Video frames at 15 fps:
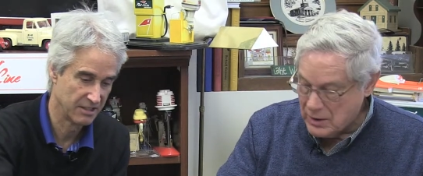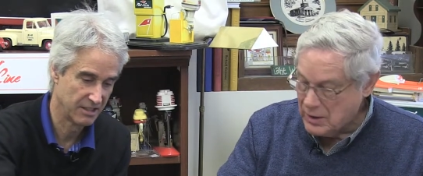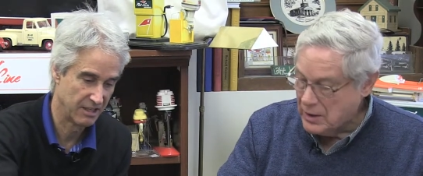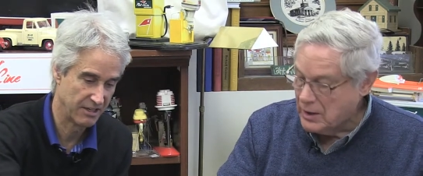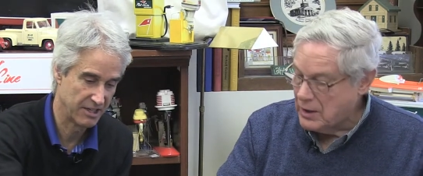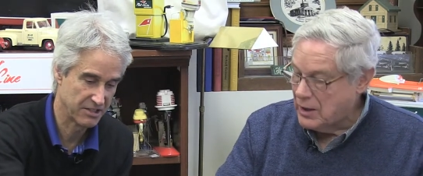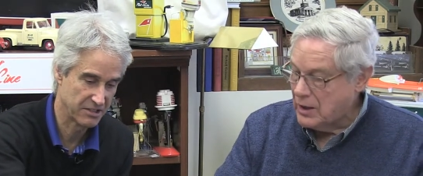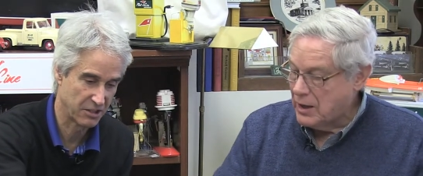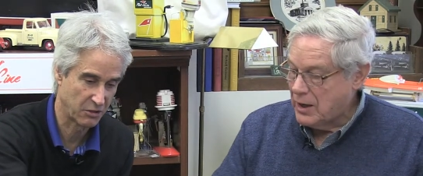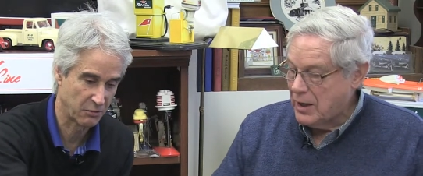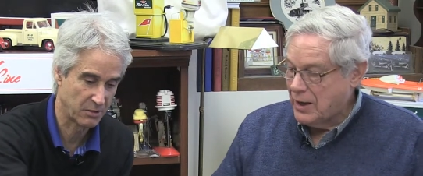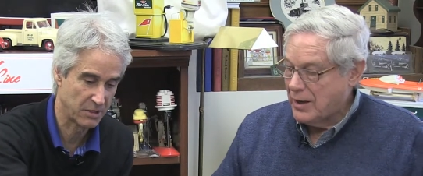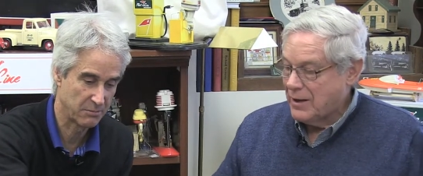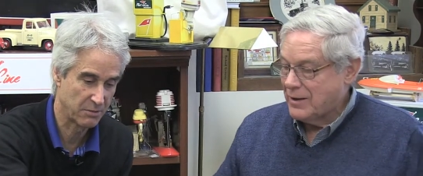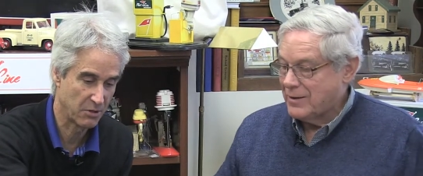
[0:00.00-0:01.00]
Speaker 1: Now here's a
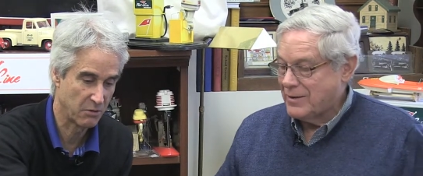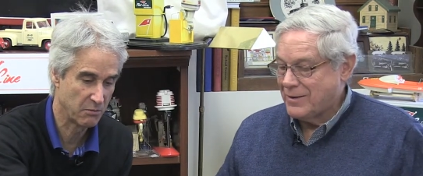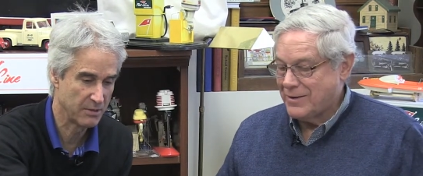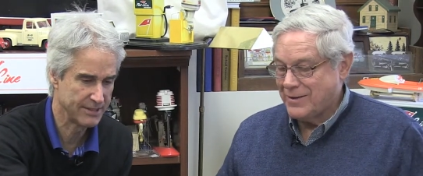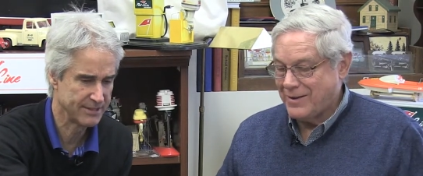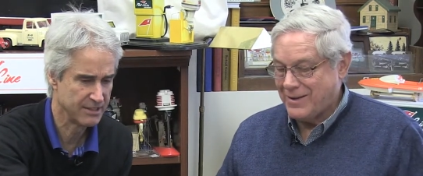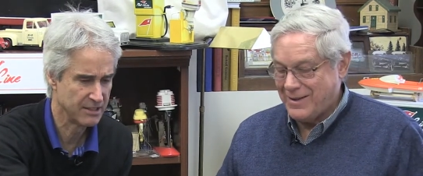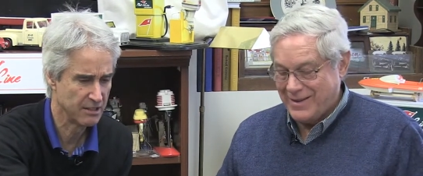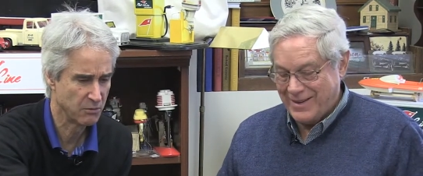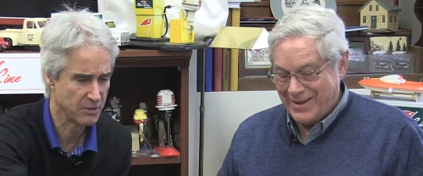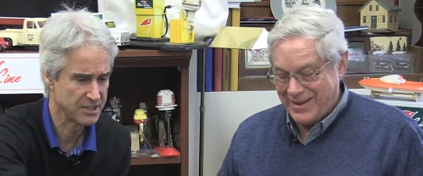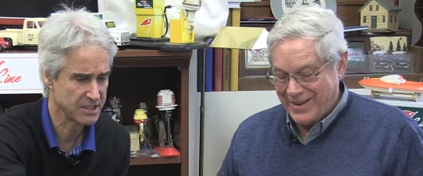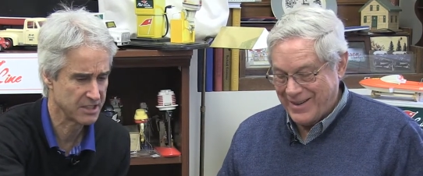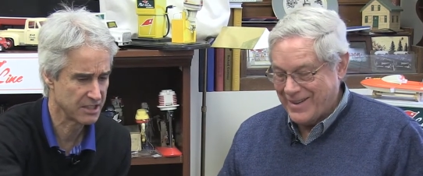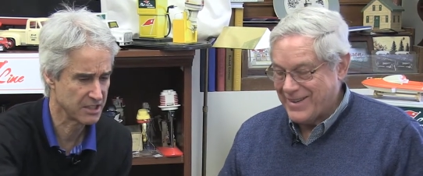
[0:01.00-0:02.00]
green boat. What
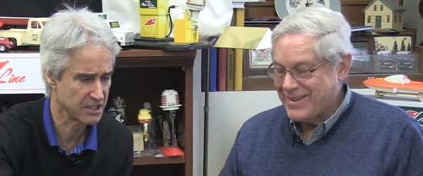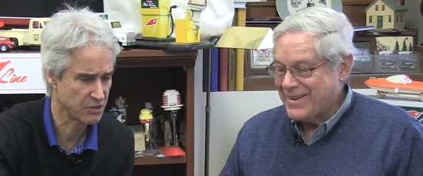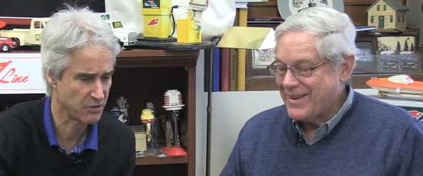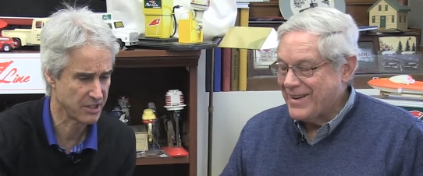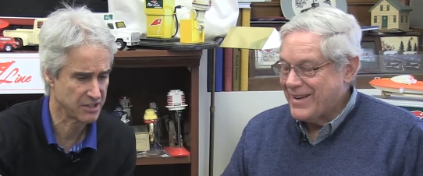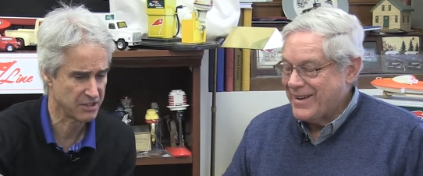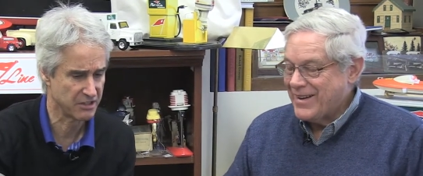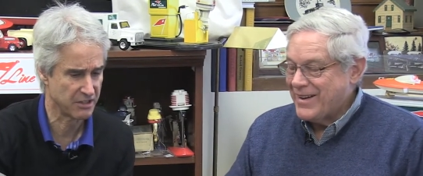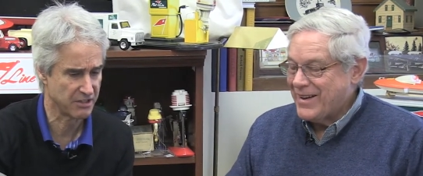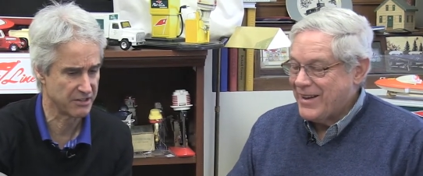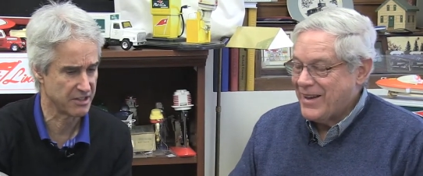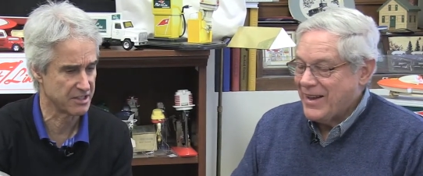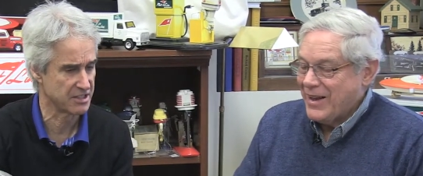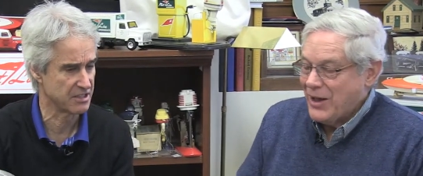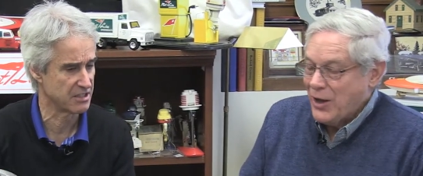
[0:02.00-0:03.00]
What's the construction on
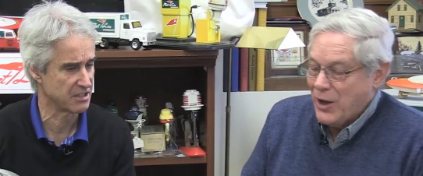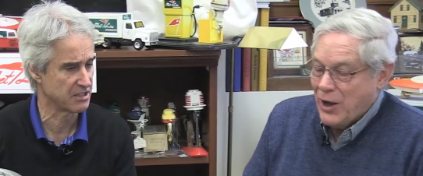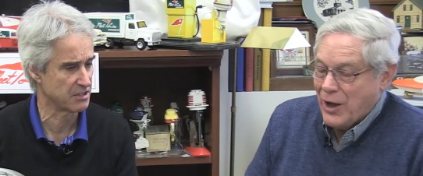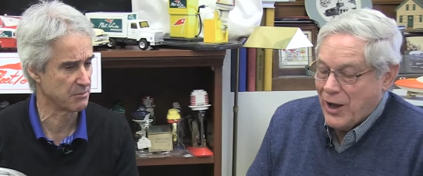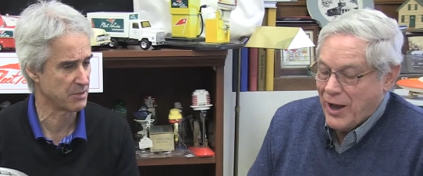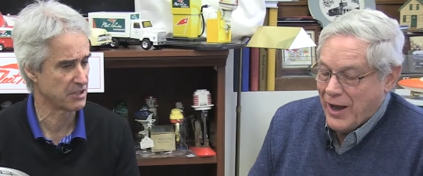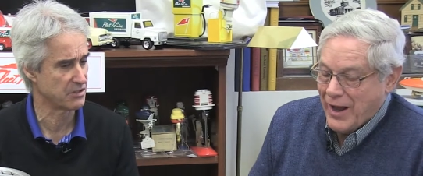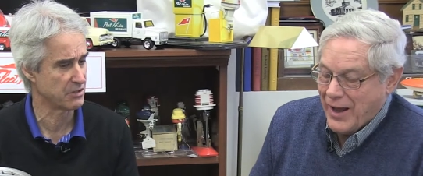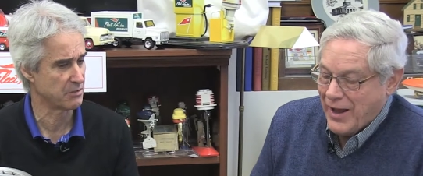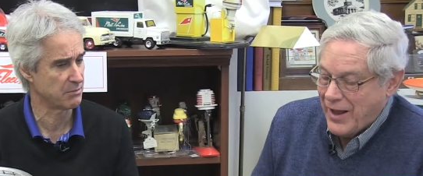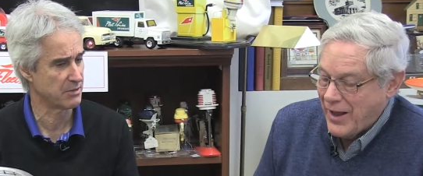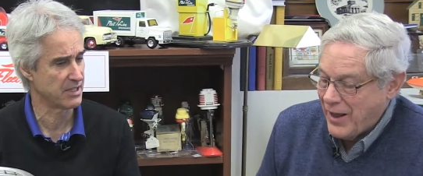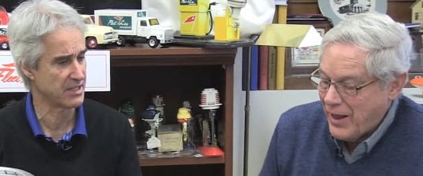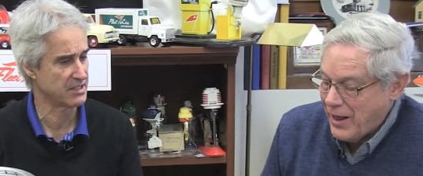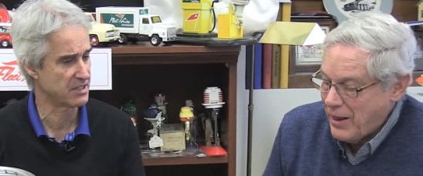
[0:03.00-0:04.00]
this? Is this a mixture
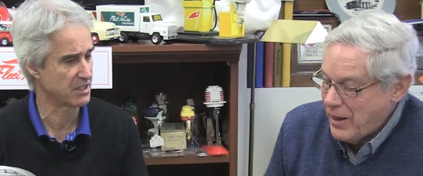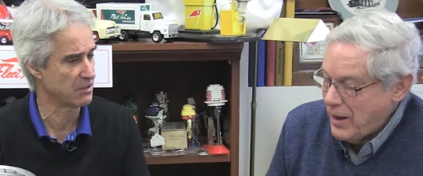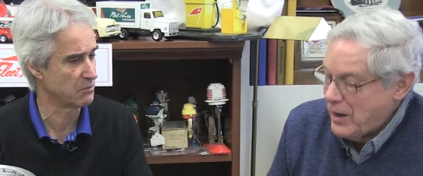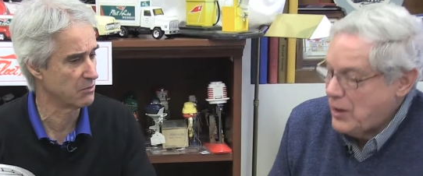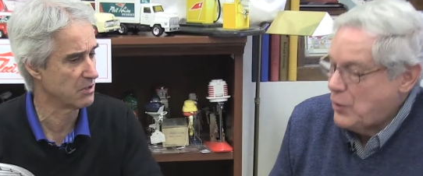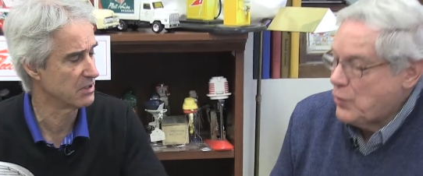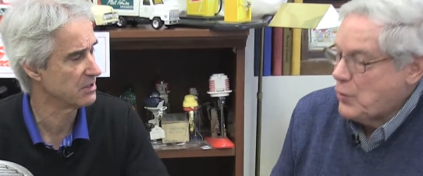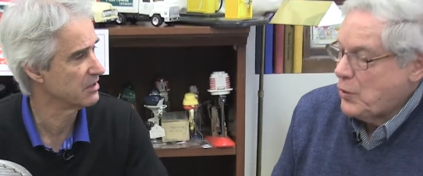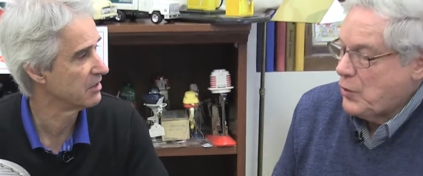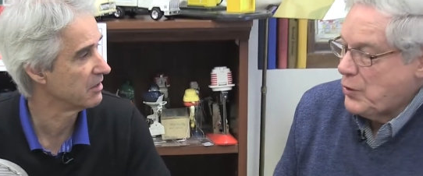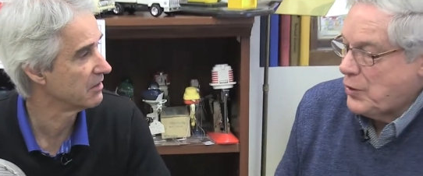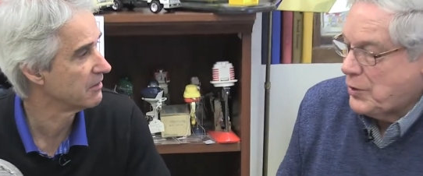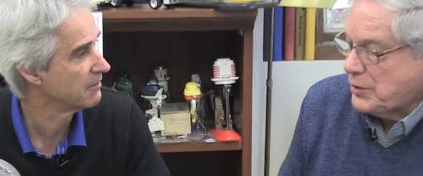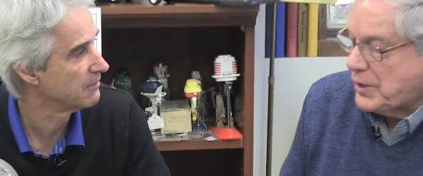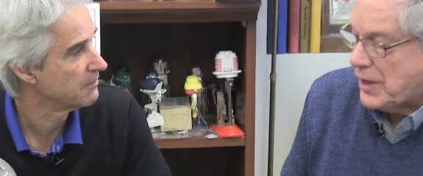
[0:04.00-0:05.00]
of plastic and wood,
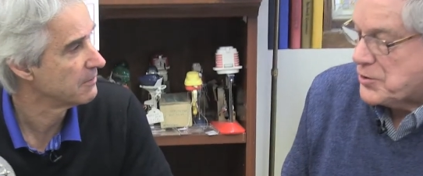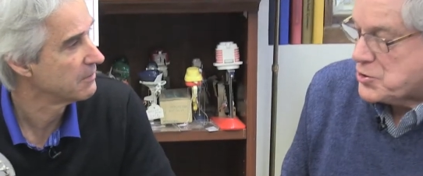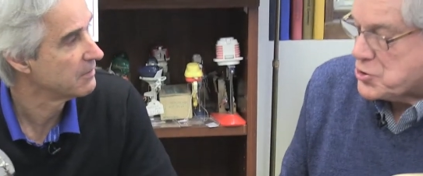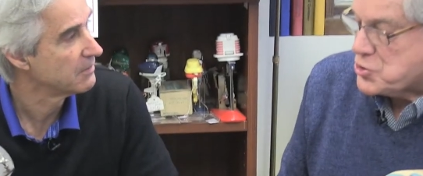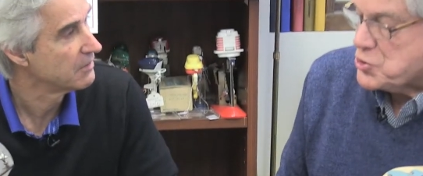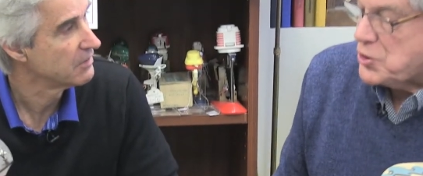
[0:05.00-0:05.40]
or? Yeah, this is